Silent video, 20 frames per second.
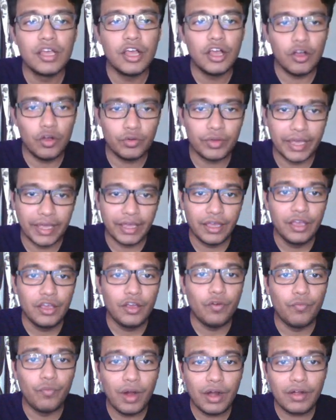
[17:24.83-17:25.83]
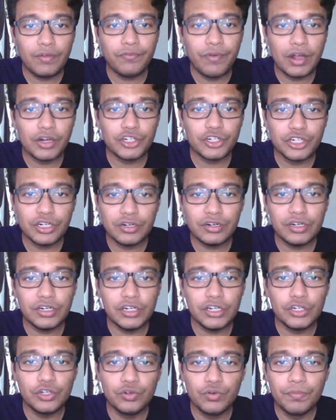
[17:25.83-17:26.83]
Okay. What function
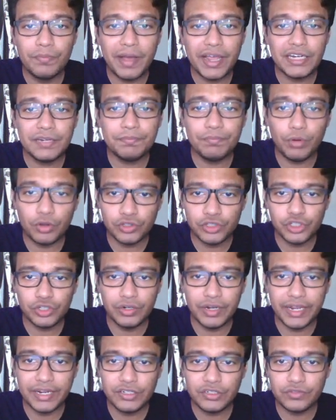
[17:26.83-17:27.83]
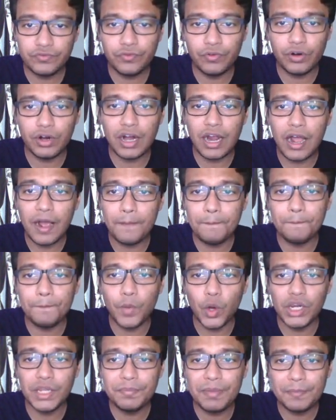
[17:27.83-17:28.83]
you might postulate for a
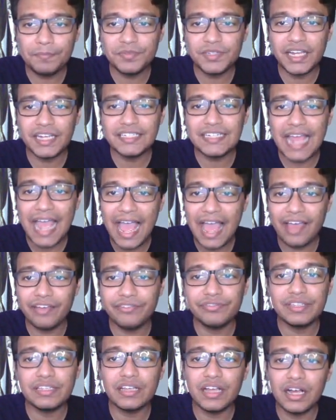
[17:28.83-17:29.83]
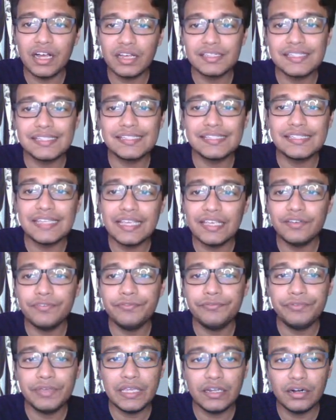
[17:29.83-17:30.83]
polypeptide having a zinc
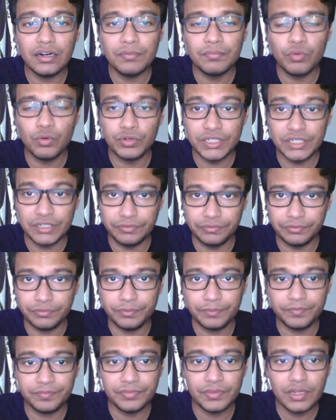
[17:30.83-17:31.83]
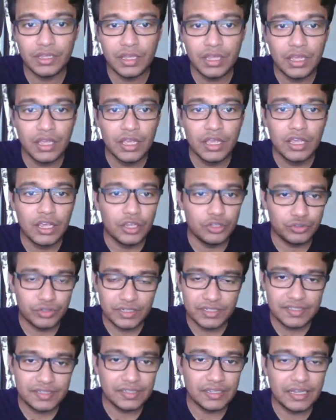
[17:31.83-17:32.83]
finger motif? So
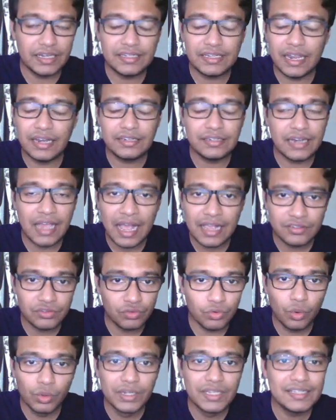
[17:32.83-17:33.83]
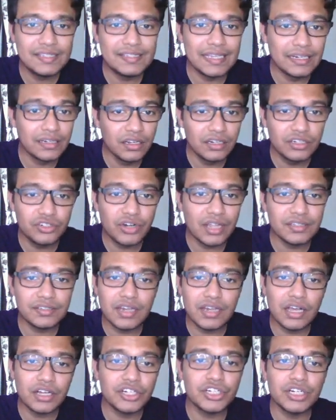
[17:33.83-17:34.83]
it has role in signal
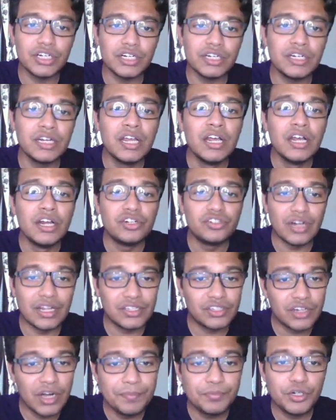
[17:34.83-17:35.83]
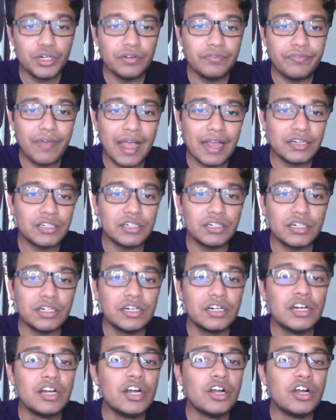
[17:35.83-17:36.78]
transduction, transcription factor,